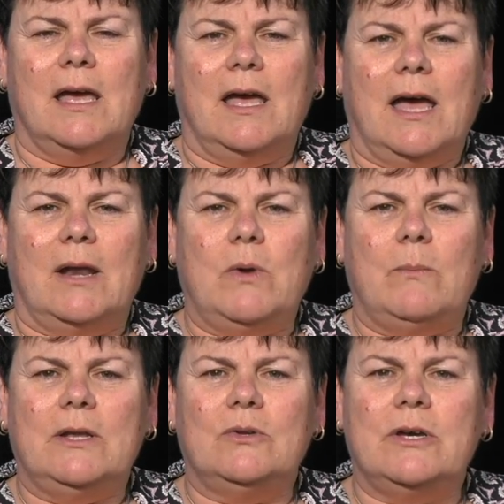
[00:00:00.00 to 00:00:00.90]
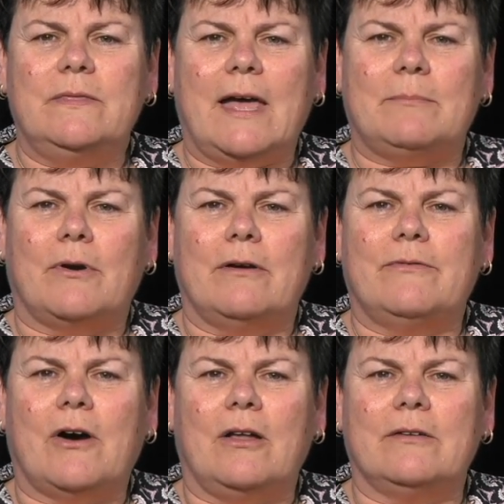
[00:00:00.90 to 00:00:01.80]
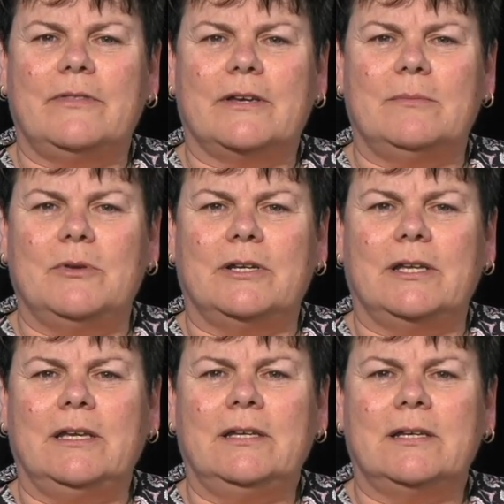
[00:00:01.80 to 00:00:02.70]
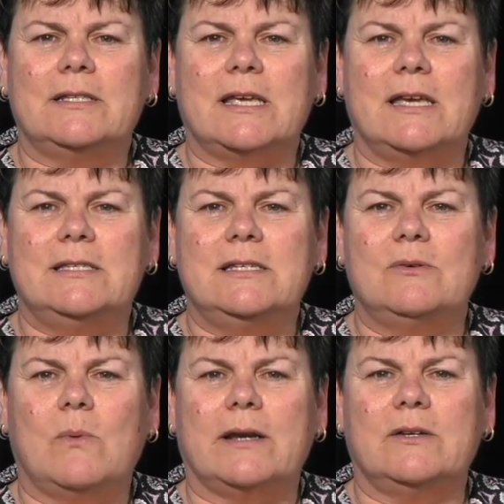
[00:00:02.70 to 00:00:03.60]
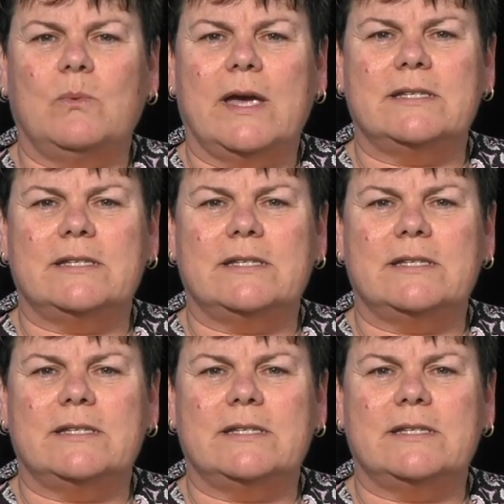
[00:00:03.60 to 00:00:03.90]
And when we look at that profile of the community, it's easy to wonder where to